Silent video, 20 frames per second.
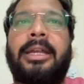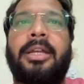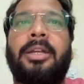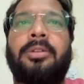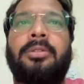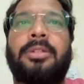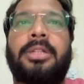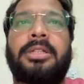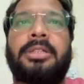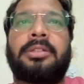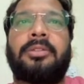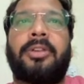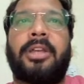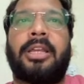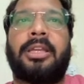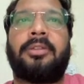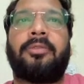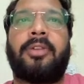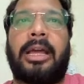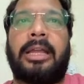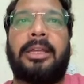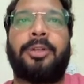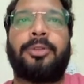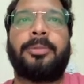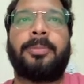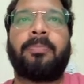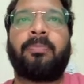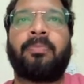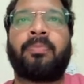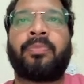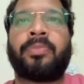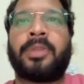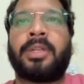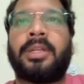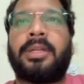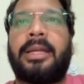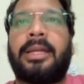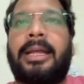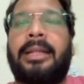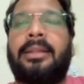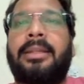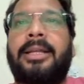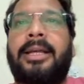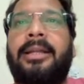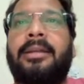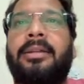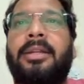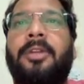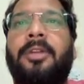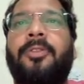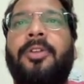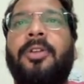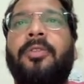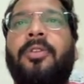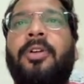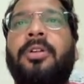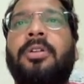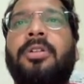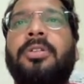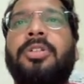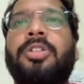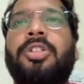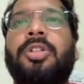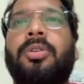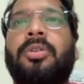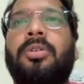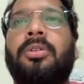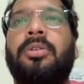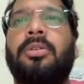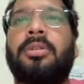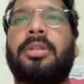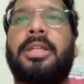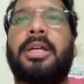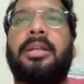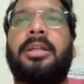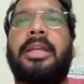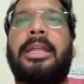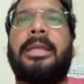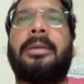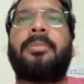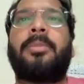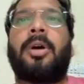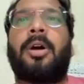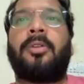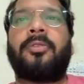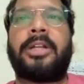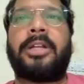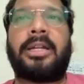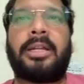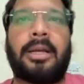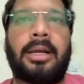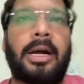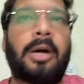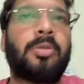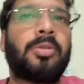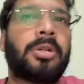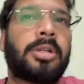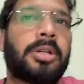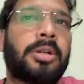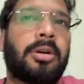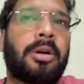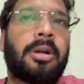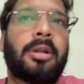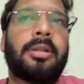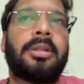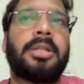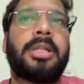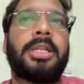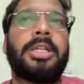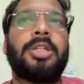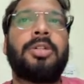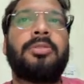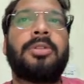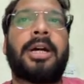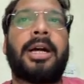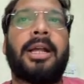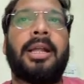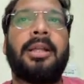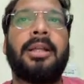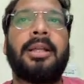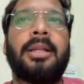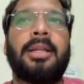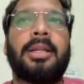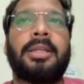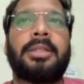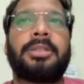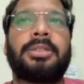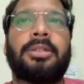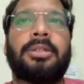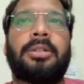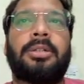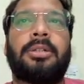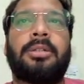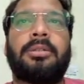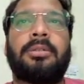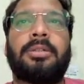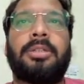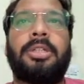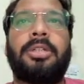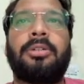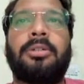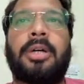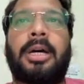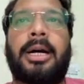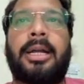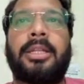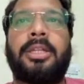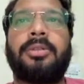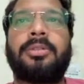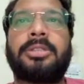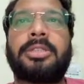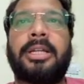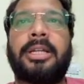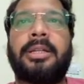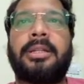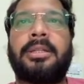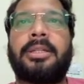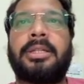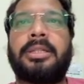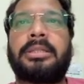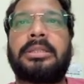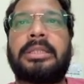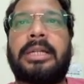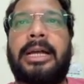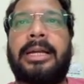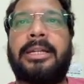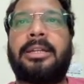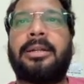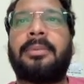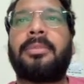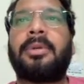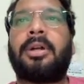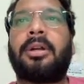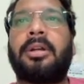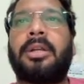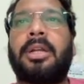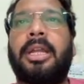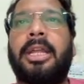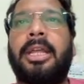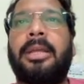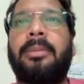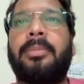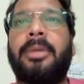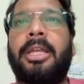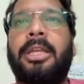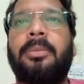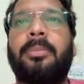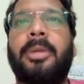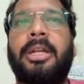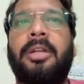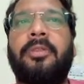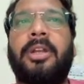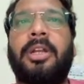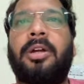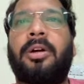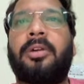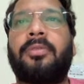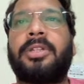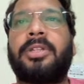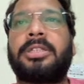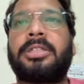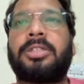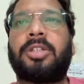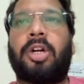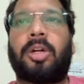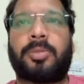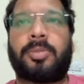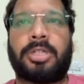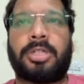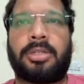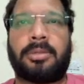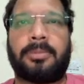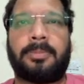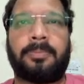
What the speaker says: into this value. And then if you want to show the name of that account record on the UI, so you are using this item.name in between of this option.